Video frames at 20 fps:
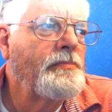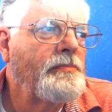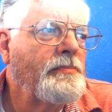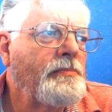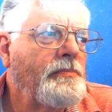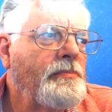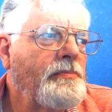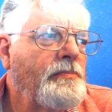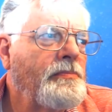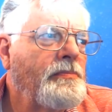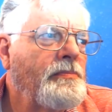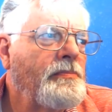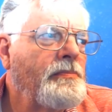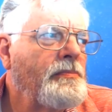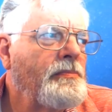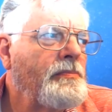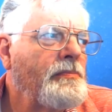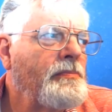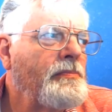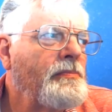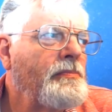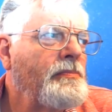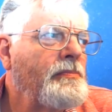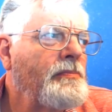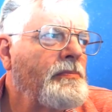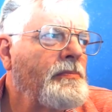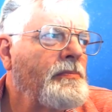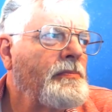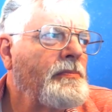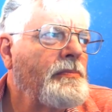
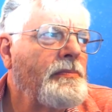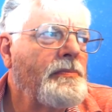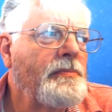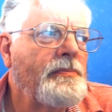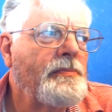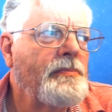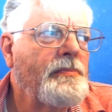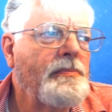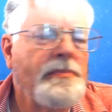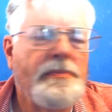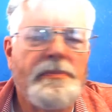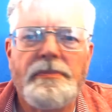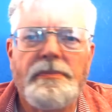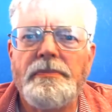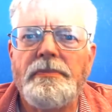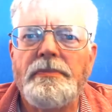No one is speaking in this clip.